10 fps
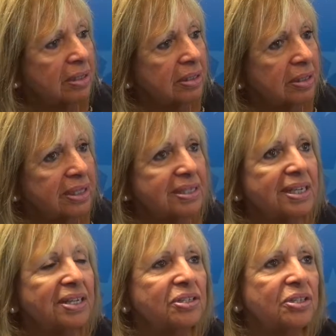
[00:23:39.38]

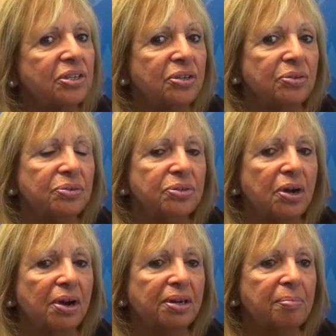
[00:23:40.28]
Listening to you
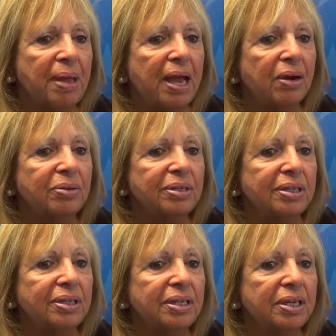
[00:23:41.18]
talk about,
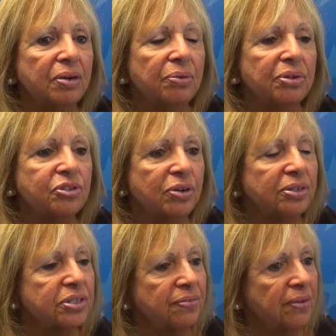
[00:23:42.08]
the
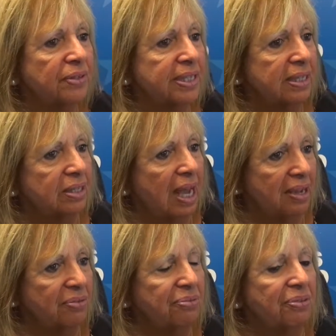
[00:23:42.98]
struggles of everyday
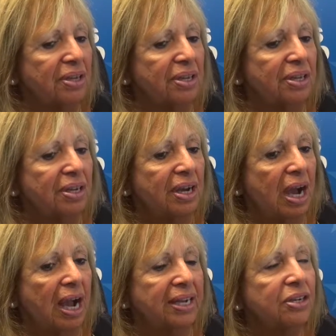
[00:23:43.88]
life,
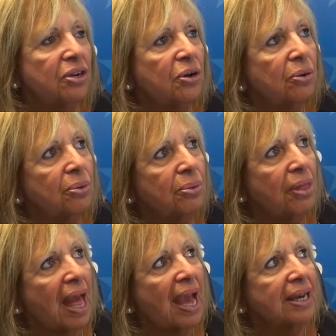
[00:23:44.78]
I know
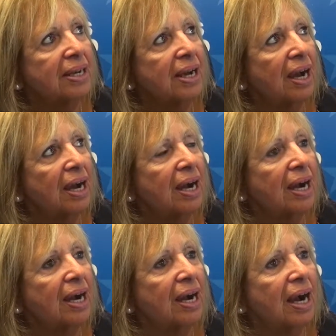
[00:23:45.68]
that
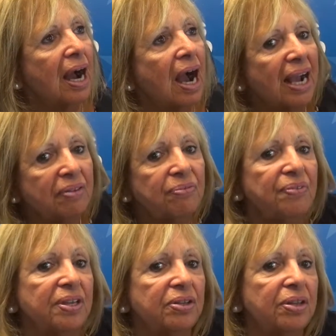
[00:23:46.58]
I
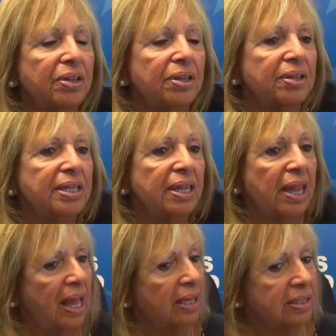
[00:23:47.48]
feel
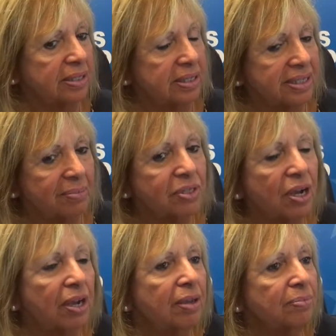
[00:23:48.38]
like
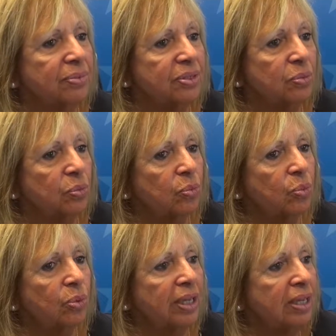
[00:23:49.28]
sometimes
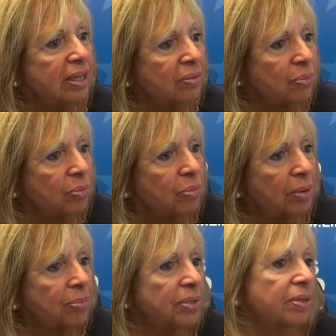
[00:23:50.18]

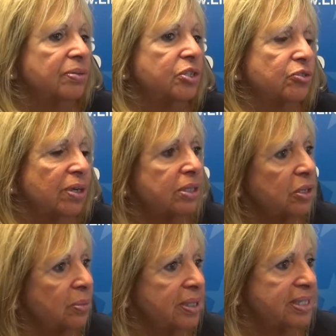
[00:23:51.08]
when we're
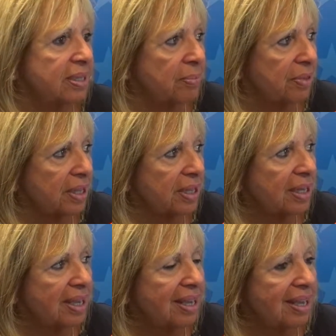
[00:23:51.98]
struggling with something,
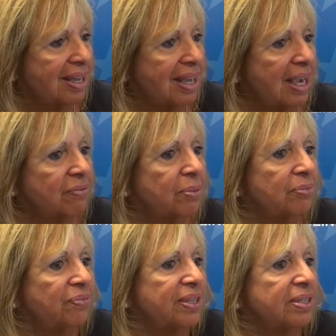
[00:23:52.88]

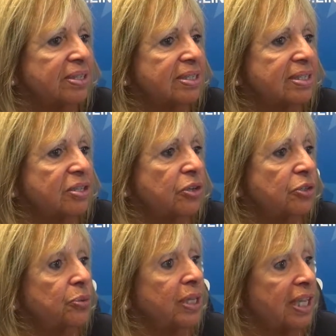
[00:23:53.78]
everyone feels they're
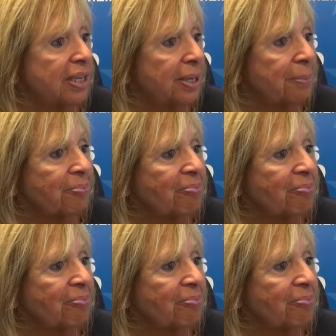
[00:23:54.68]
unique.